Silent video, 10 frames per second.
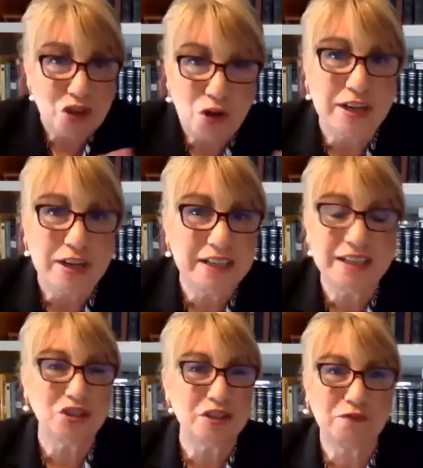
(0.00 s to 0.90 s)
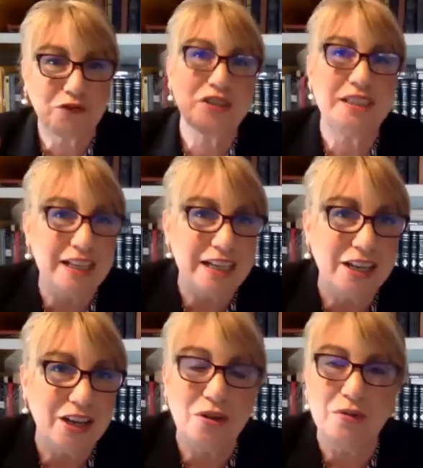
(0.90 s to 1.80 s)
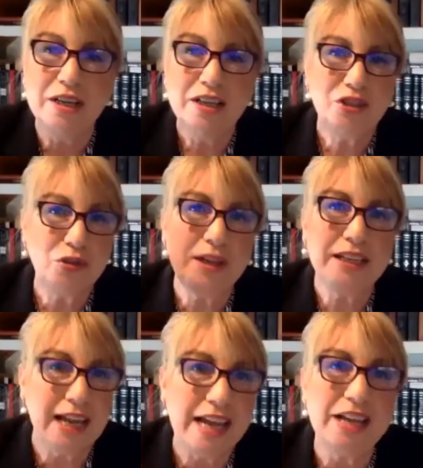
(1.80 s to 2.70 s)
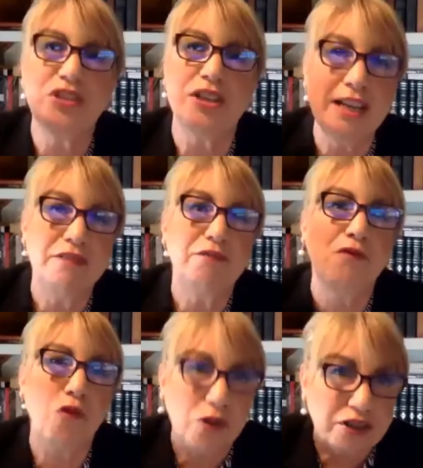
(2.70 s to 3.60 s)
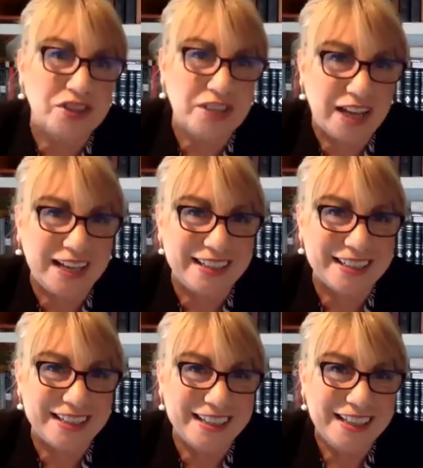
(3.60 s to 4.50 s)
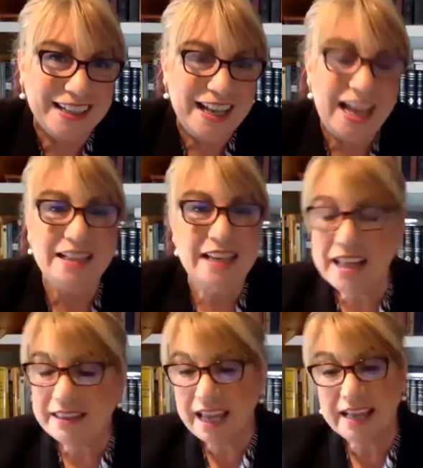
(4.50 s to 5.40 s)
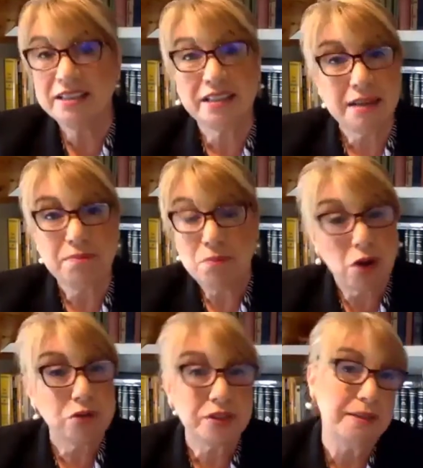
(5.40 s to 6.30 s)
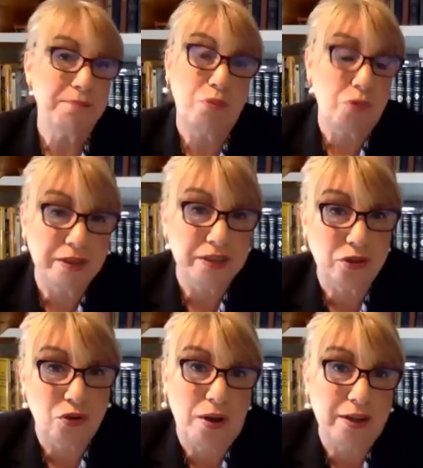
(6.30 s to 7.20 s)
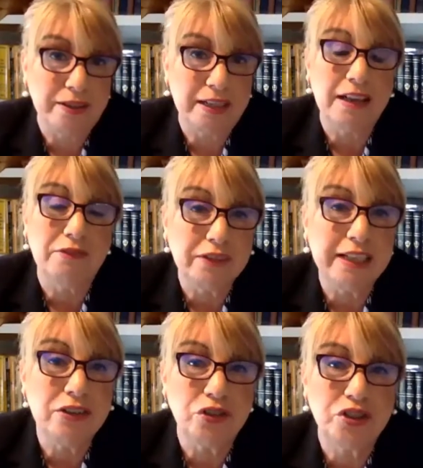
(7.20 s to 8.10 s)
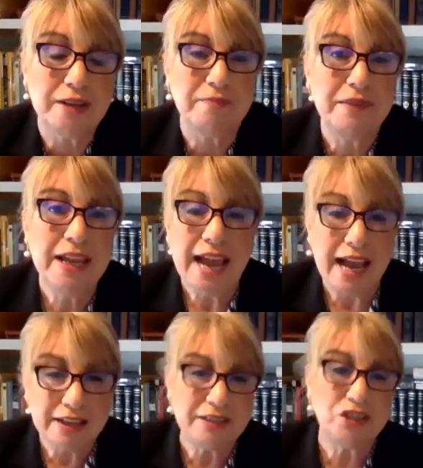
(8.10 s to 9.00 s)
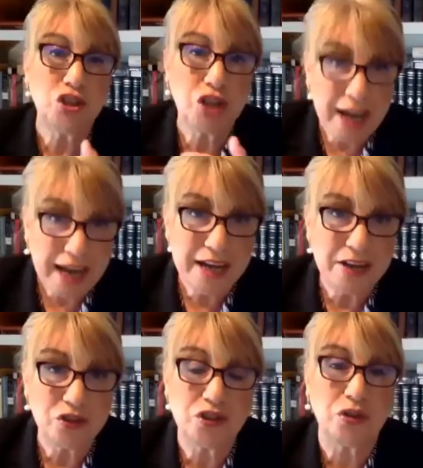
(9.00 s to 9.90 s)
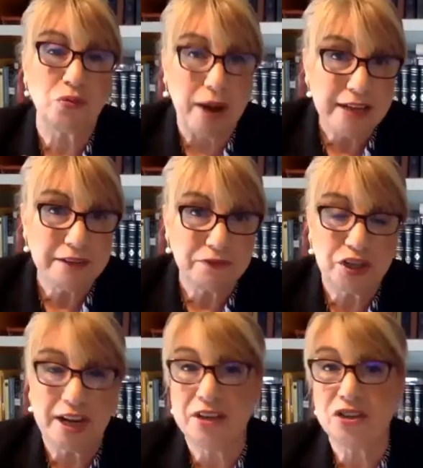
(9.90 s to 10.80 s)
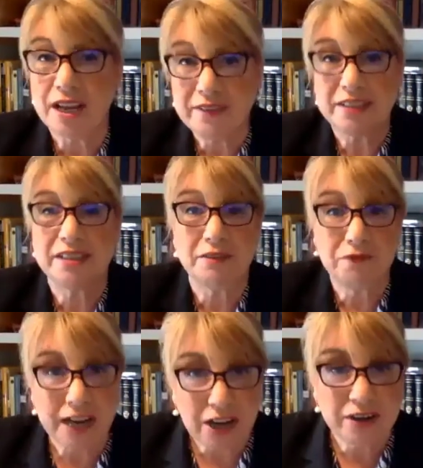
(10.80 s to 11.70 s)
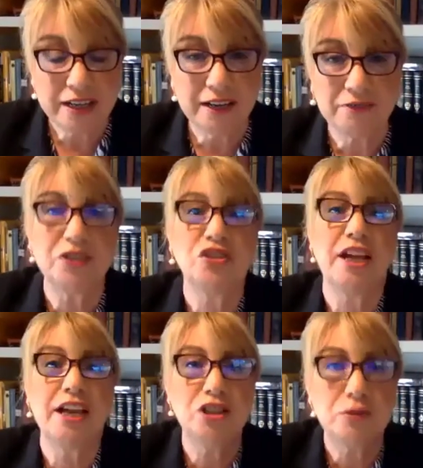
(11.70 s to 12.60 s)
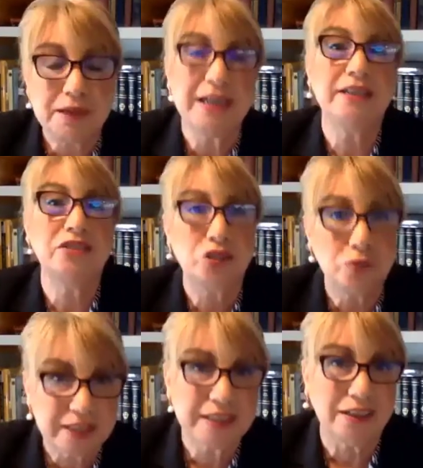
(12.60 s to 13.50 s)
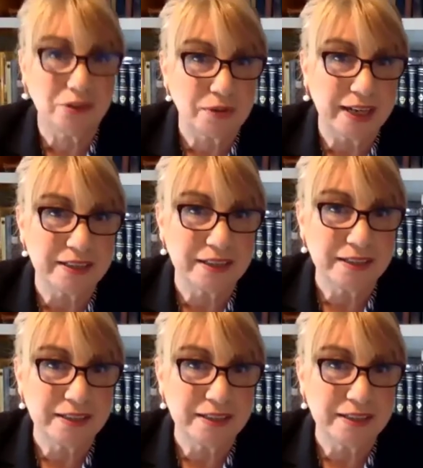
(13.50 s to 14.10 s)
no condition for a CEO to engage in foresight. And yet that is the most important quality of leadership. As change, the rate of change and the severity of the change begins to accelerate.